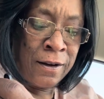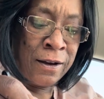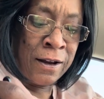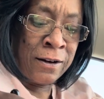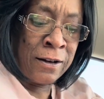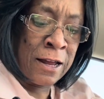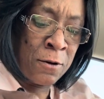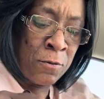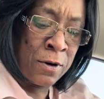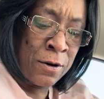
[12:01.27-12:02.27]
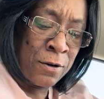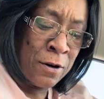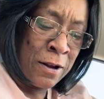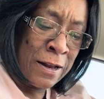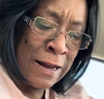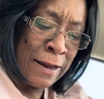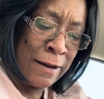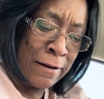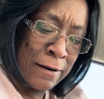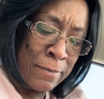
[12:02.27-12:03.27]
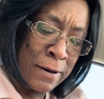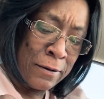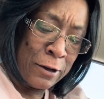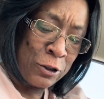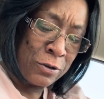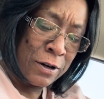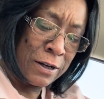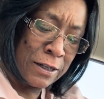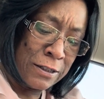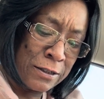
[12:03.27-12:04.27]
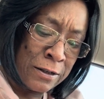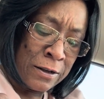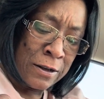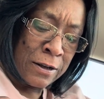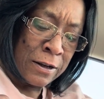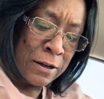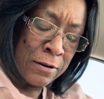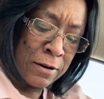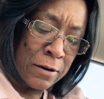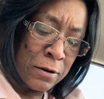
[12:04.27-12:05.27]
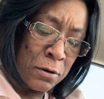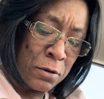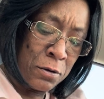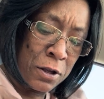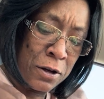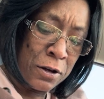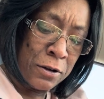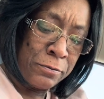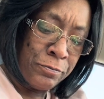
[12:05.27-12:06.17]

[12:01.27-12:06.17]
And they're like, well, all I hear about Detroit is, you know, the